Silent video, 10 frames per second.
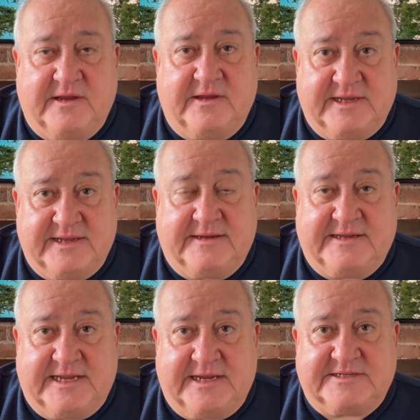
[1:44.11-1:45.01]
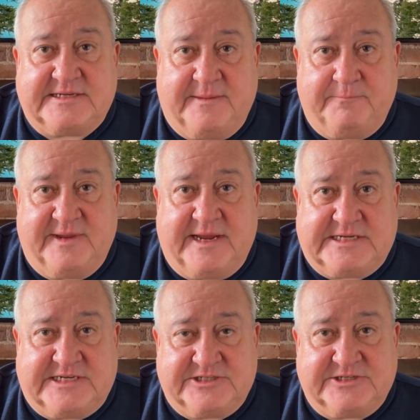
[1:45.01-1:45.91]
early years
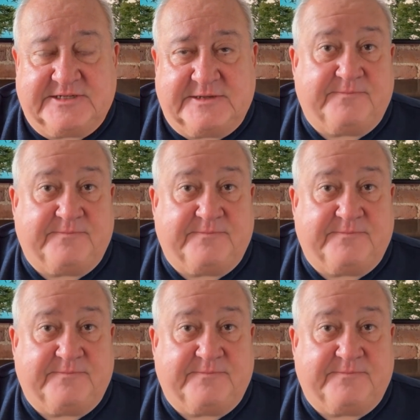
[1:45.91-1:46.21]
apprentices.